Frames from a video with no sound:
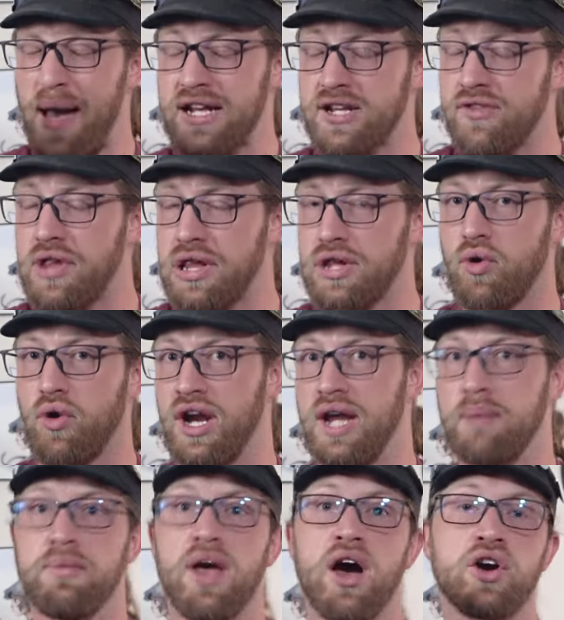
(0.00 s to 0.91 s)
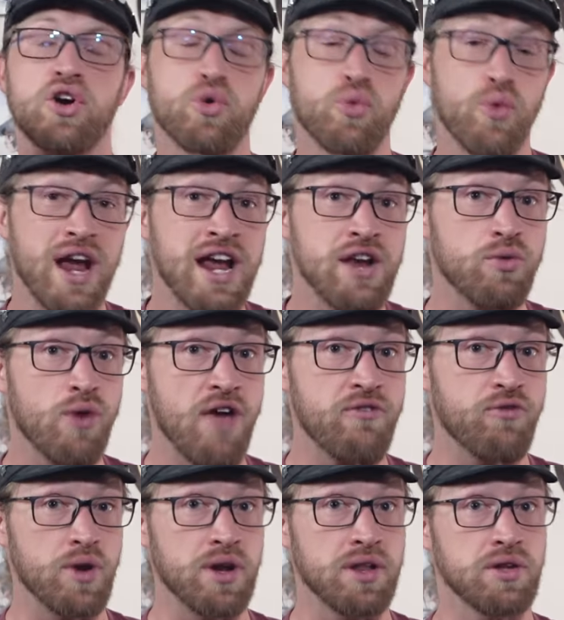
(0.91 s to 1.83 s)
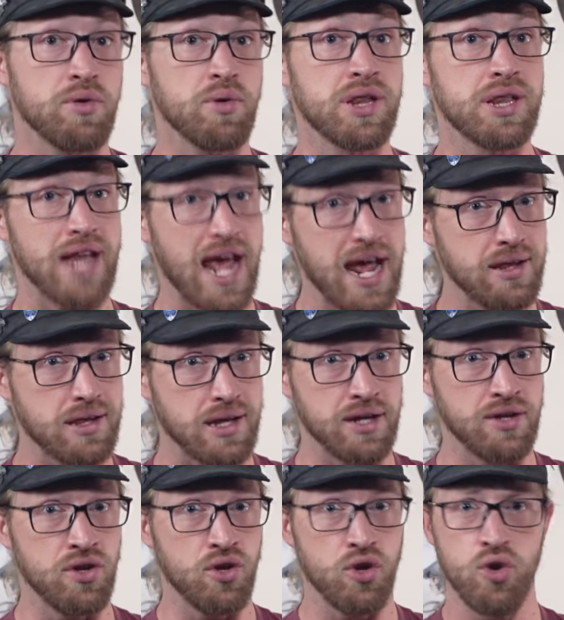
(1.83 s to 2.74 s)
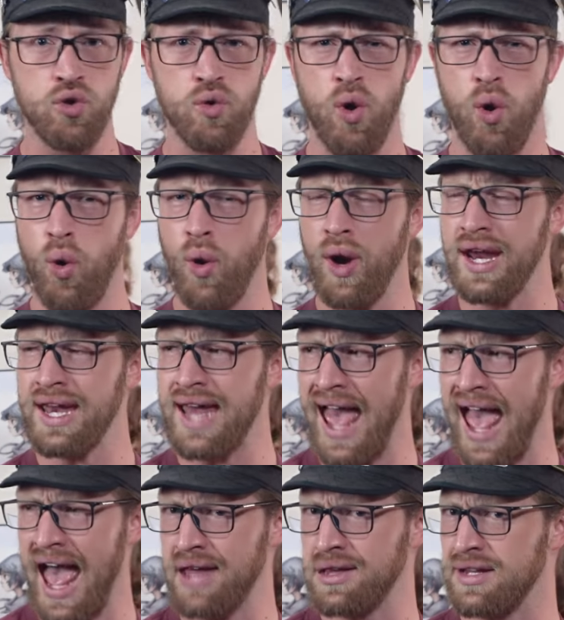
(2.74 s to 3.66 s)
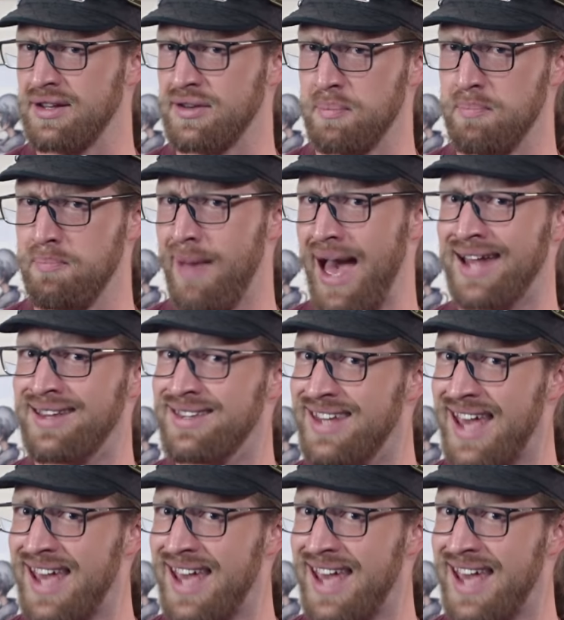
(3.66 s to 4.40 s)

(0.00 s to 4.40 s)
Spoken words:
Back to the story. A great reference to Sazed, who Hoid hasn't met